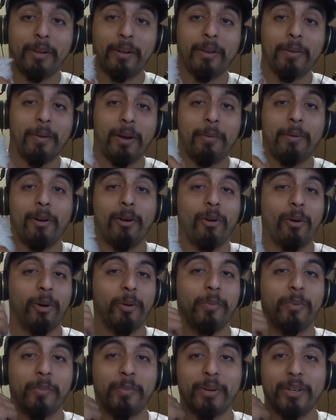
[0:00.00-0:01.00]
I'm a
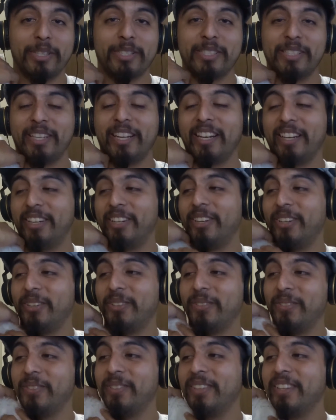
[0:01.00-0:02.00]
horrible person, I
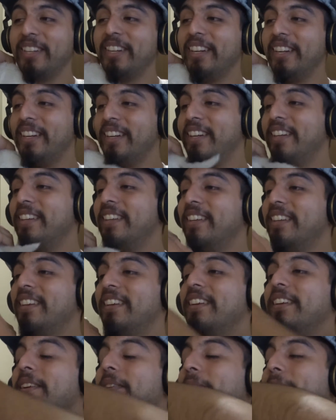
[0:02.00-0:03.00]
know.
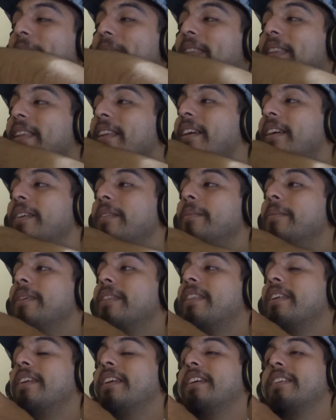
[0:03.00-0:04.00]
But
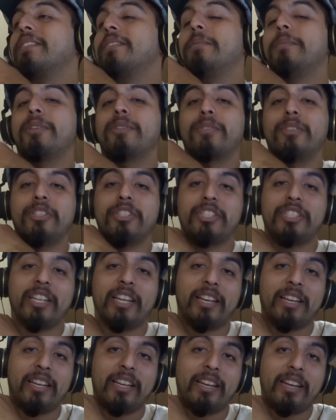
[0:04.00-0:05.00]
thank you guys so much for
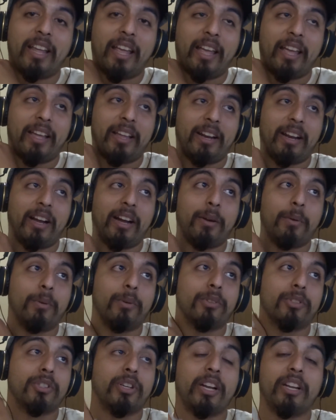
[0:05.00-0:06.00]
understanding, and I
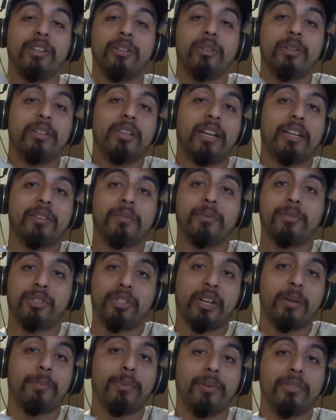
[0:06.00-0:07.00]
will try doing, I will
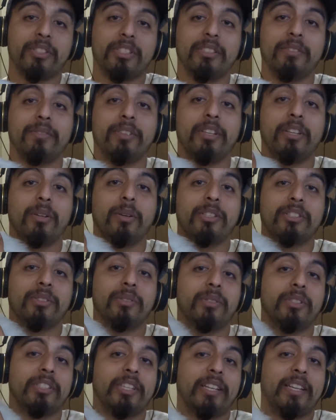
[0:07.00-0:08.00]
try posting a video as
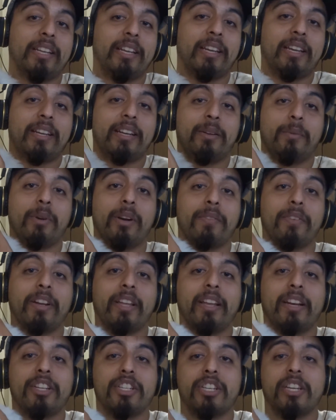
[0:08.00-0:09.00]
soon as I can, and whenever I
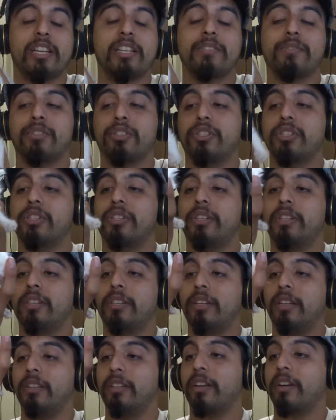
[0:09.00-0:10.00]
get a chance for sure.
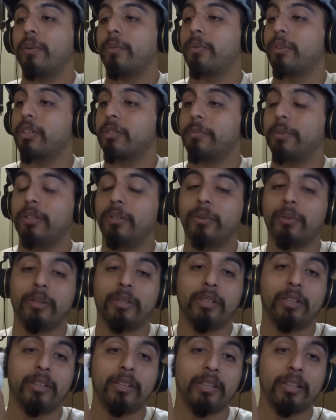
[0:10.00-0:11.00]
A lot of work's been going
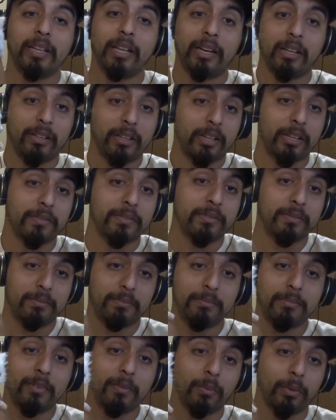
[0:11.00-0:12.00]
on, and a lot of
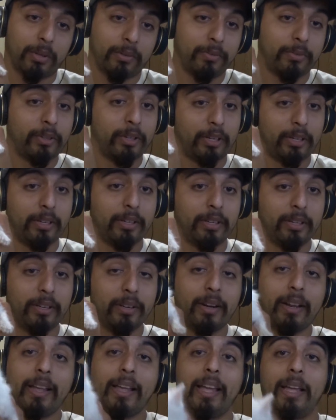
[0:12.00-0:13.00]
work for her
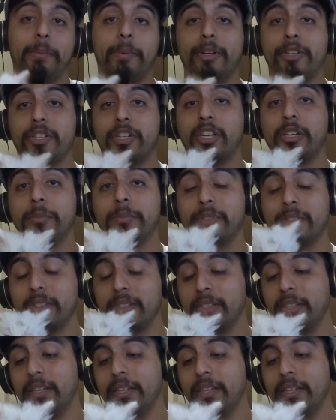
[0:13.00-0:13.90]
and my jobs.